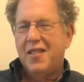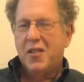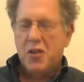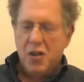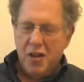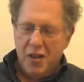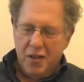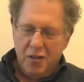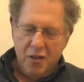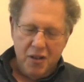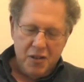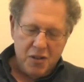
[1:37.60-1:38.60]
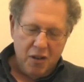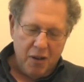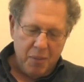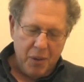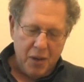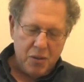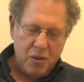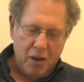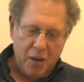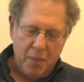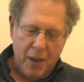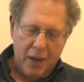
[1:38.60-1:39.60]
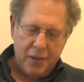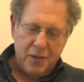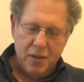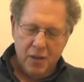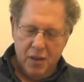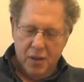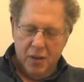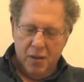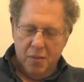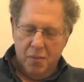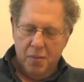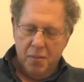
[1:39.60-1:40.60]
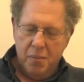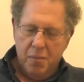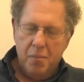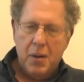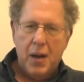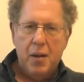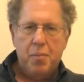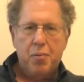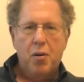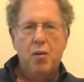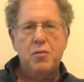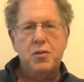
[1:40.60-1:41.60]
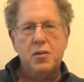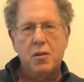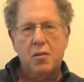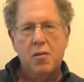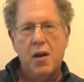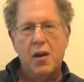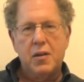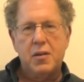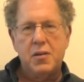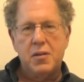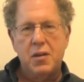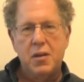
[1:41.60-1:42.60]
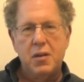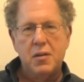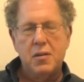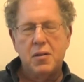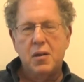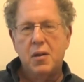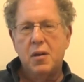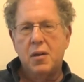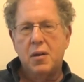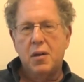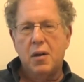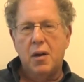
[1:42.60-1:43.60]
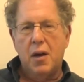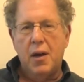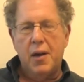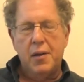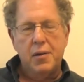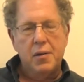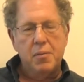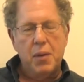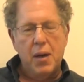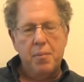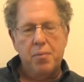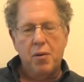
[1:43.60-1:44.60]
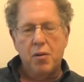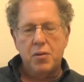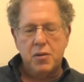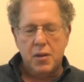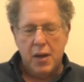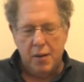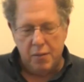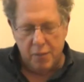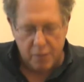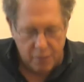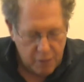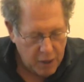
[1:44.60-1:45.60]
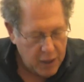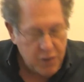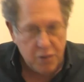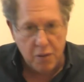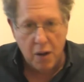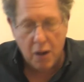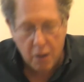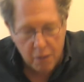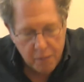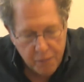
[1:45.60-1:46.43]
Good, good. So I'm going to talk about my approach to chronic disease, and my approach that, as you know,